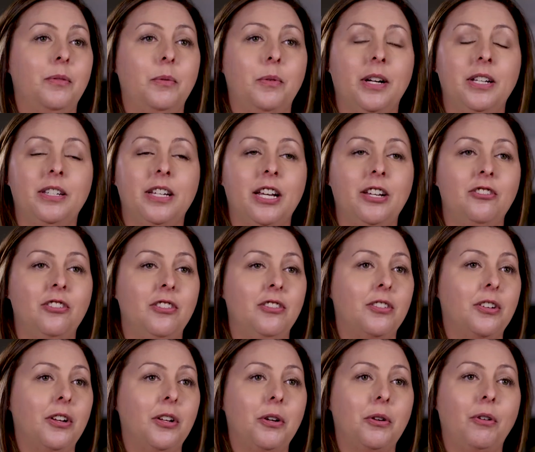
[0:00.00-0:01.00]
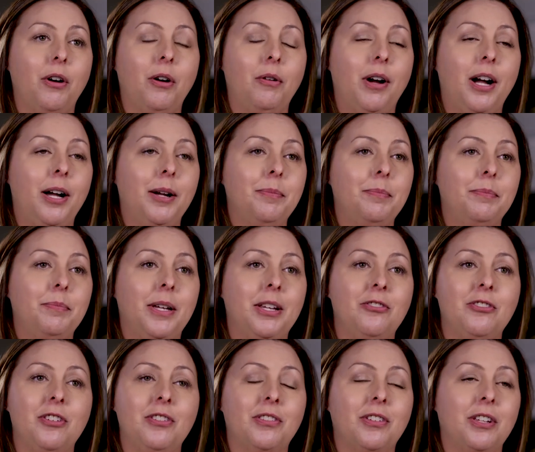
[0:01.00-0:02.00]
one day she's going to grow up
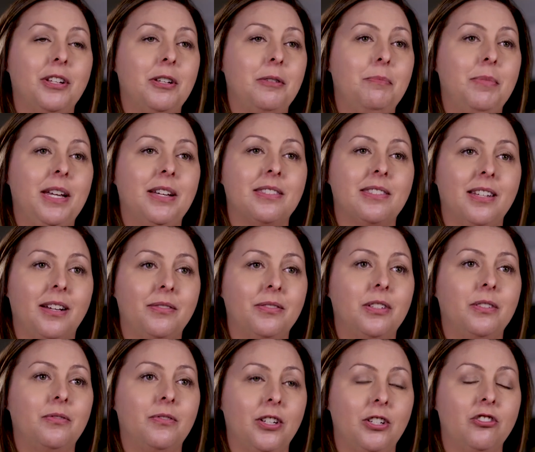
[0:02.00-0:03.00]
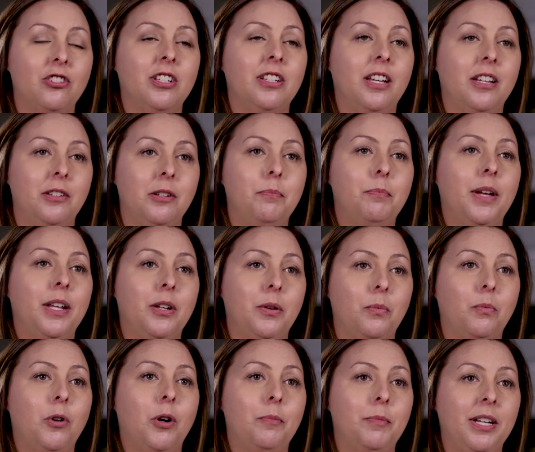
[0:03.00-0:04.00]
and she's going to be a self-sufficient,
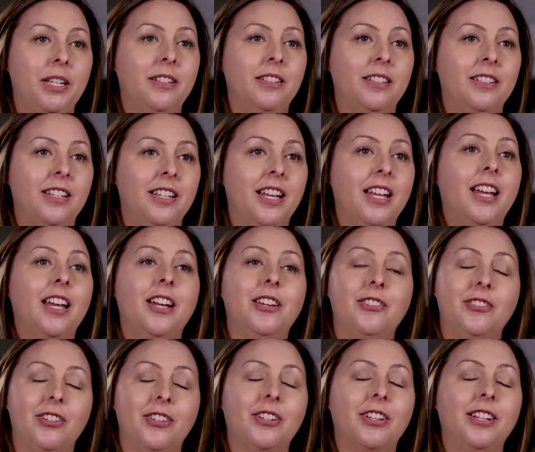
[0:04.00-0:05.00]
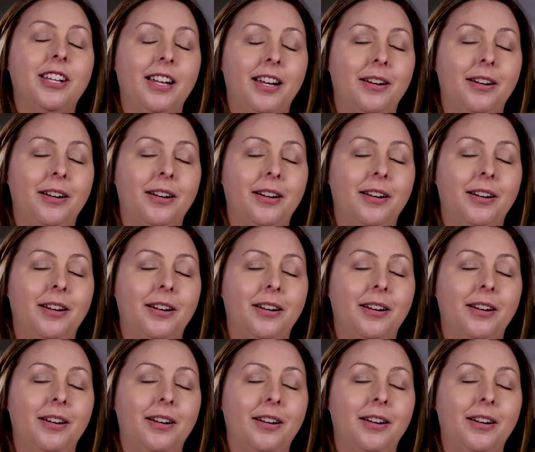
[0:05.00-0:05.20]
independent woman, and she's going to